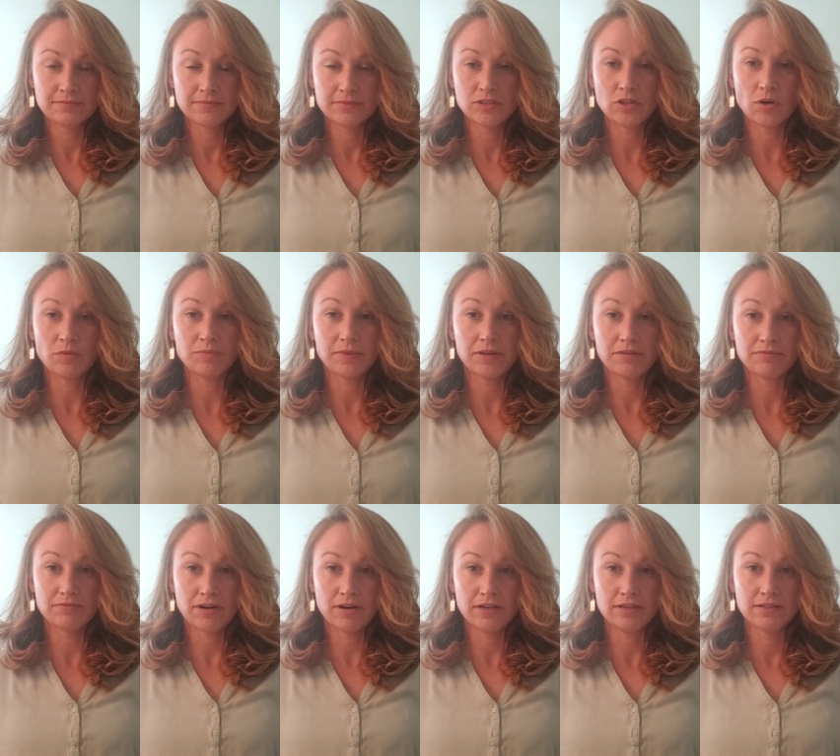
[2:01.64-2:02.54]
Don't be
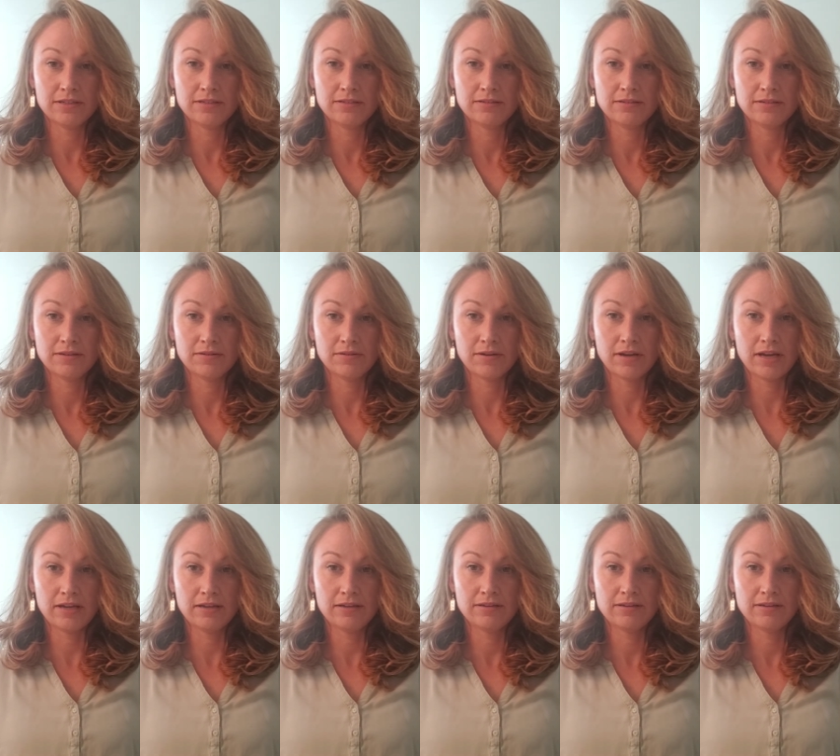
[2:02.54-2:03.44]
afraid.
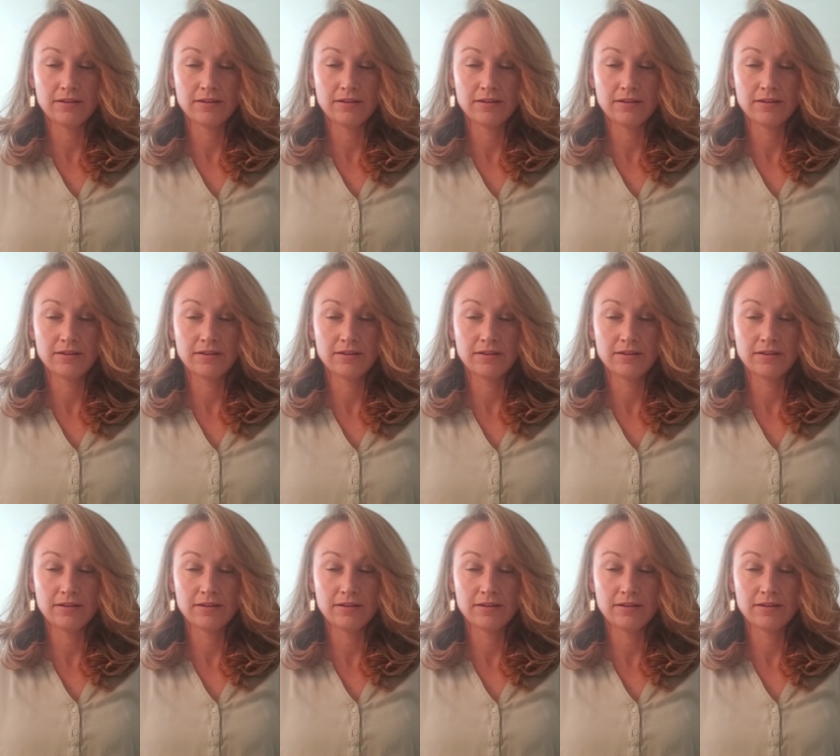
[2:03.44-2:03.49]
Okay?